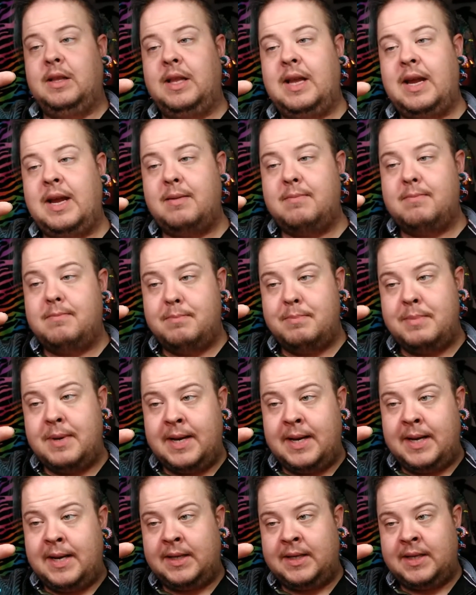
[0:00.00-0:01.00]
Let
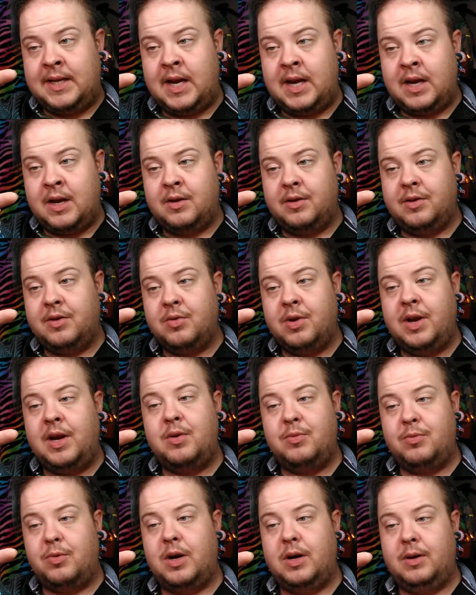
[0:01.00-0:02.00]
me tell,
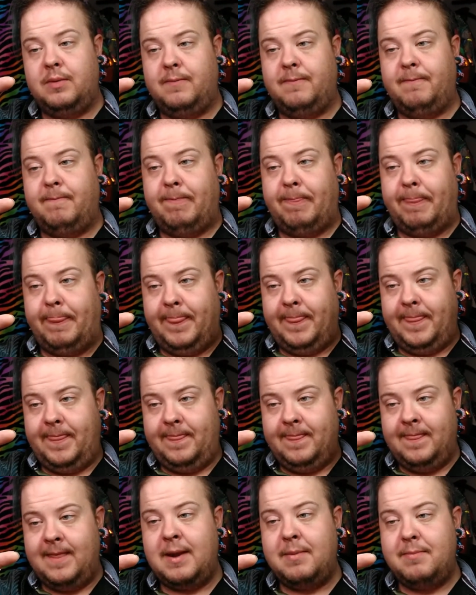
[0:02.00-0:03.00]
3-in-1.
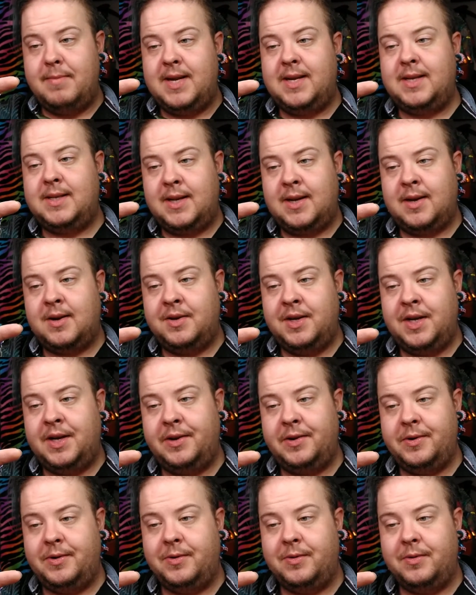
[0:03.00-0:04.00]
Let me tell
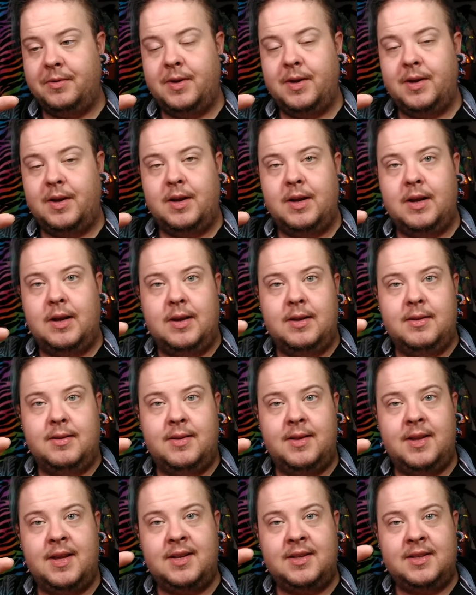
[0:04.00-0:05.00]
you,
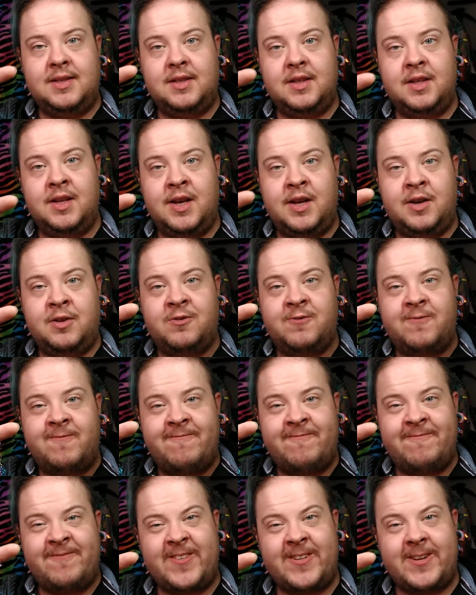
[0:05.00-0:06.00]
this little
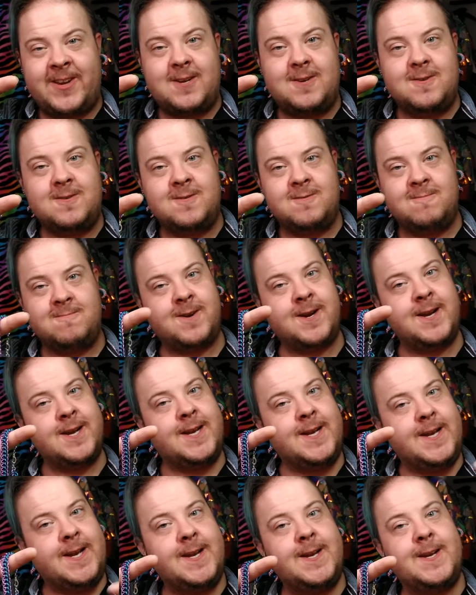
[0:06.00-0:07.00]
or
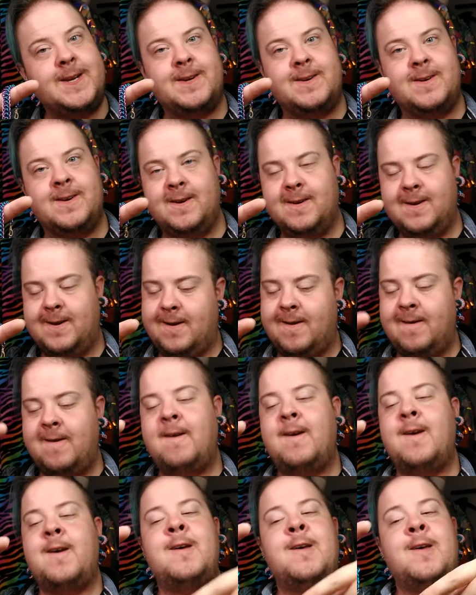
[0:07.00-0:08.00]
right here
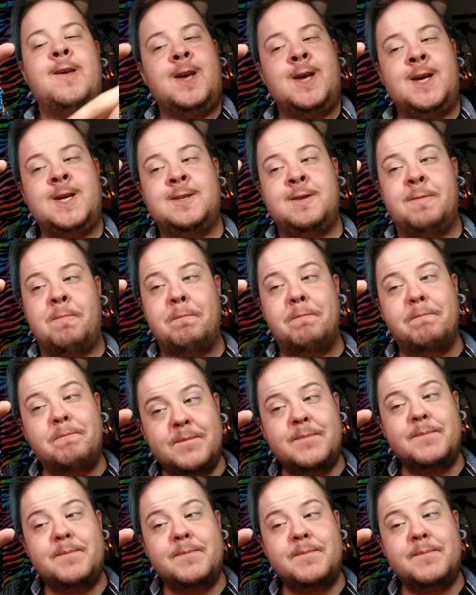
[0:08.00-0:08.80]
is a